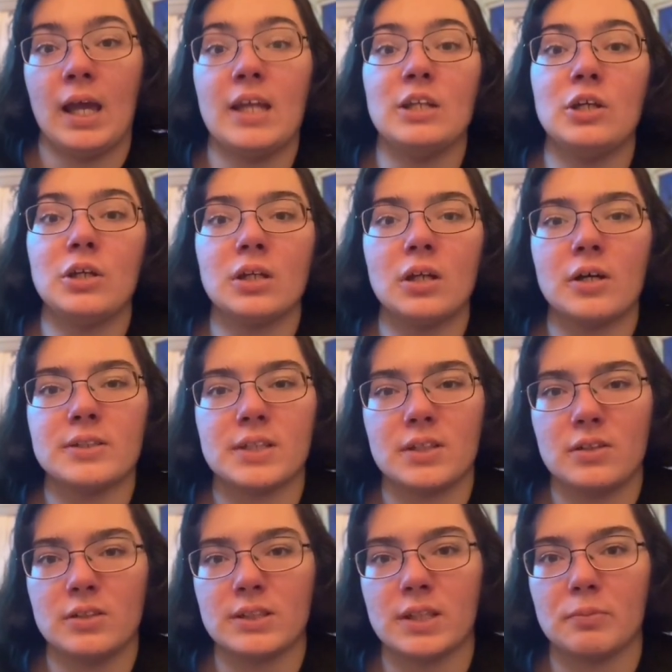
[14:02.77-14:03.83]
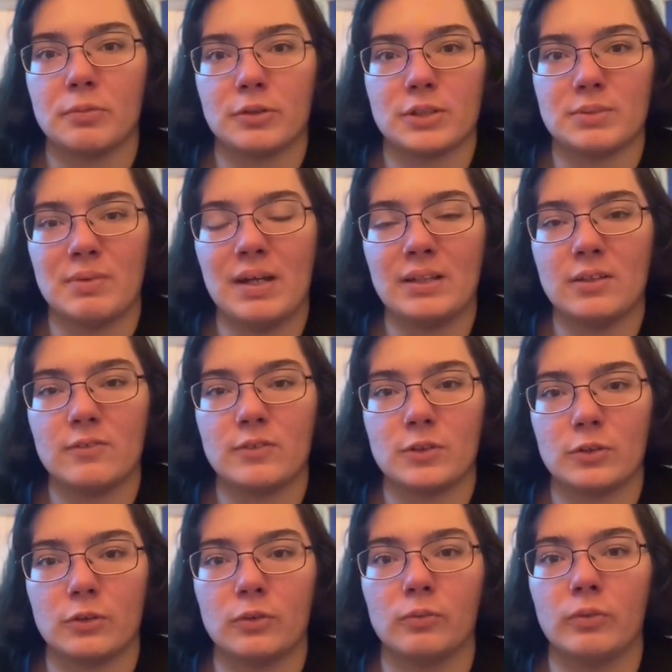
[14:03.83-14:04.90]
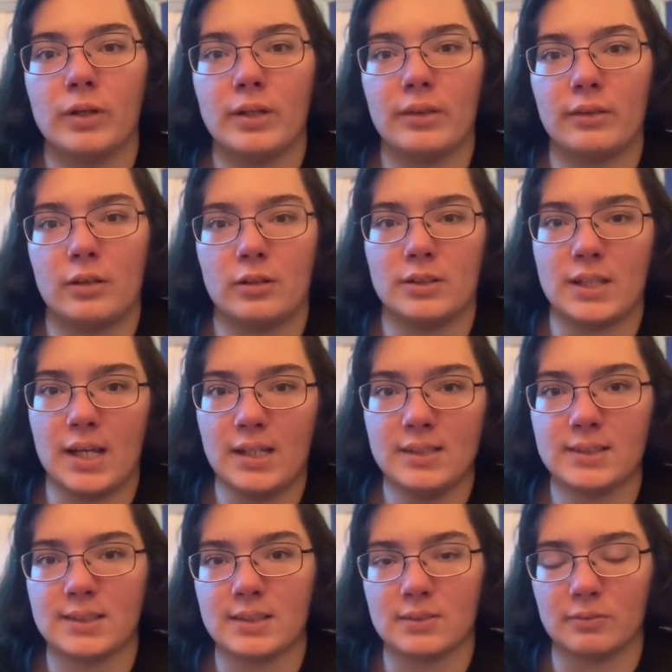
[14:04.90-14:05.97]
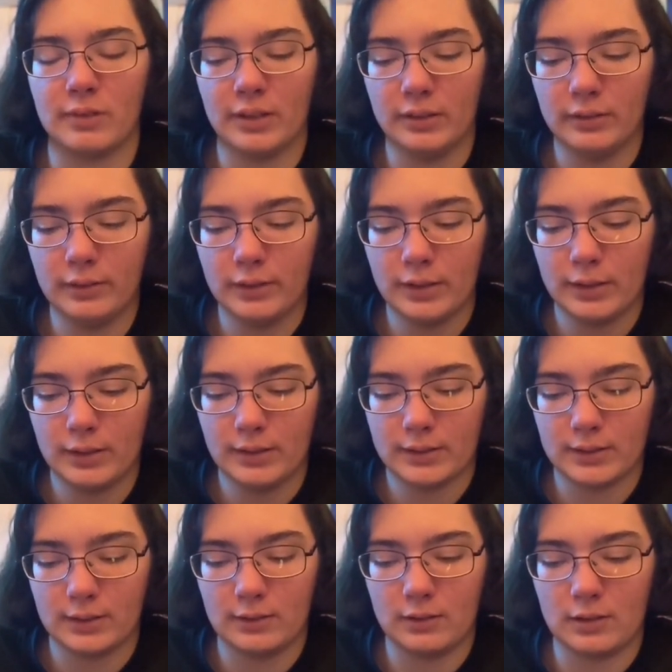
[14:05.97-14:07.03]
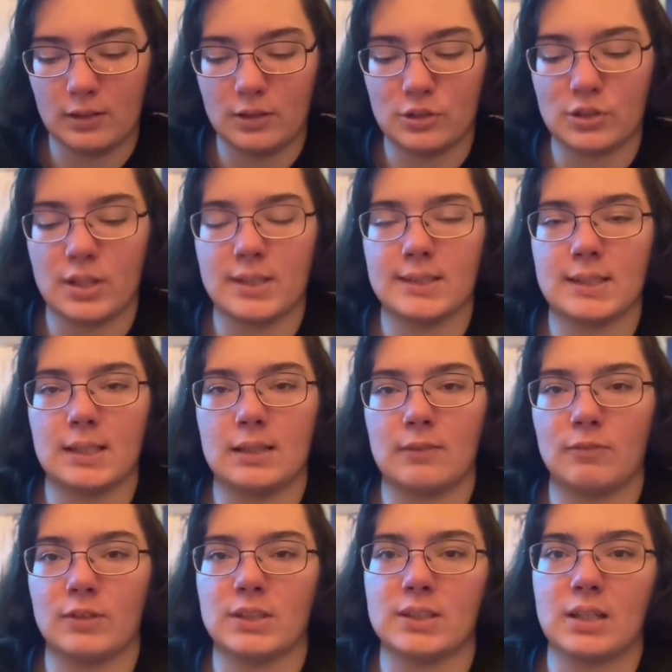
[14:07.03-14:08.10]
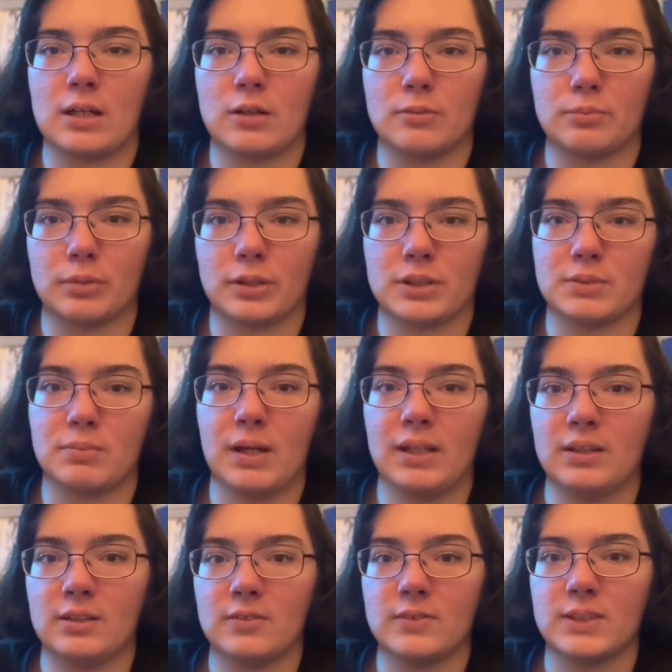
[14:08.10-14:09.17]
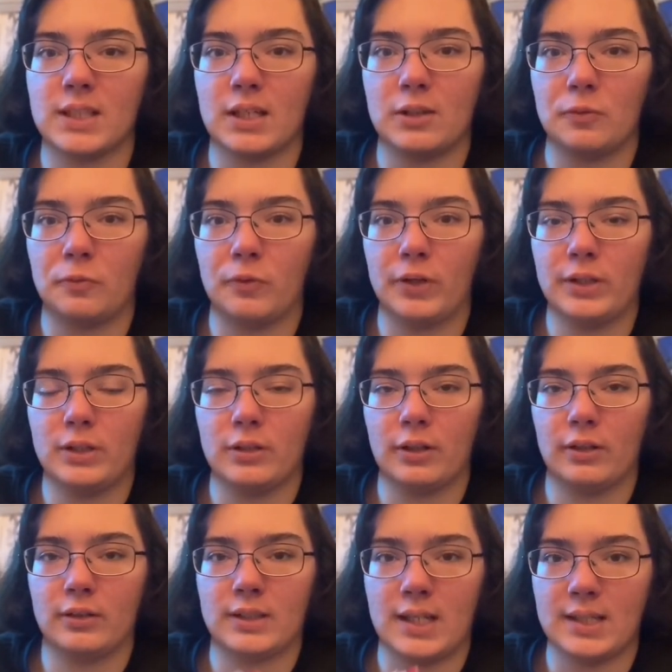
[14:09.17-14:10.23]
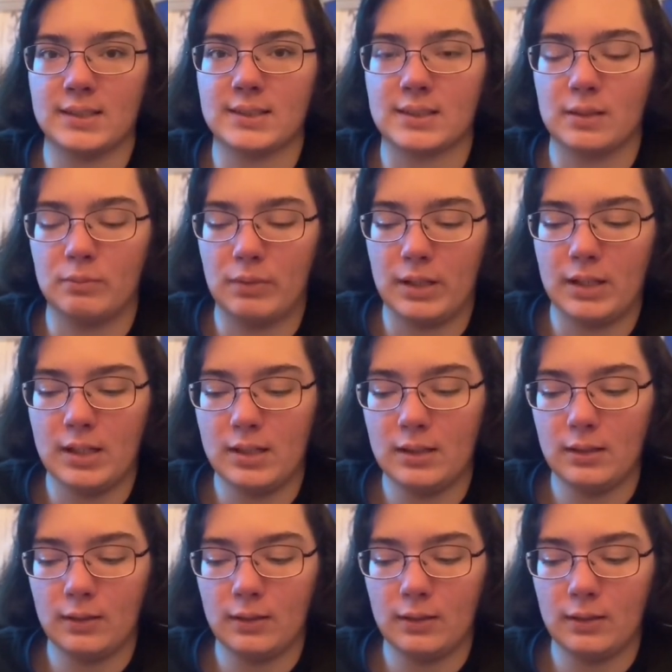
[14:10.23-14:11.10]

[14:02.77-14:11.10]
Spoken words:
you can also use the perspective tool with your text as well, so you can adjust the different style perspectives that you want your text to be in.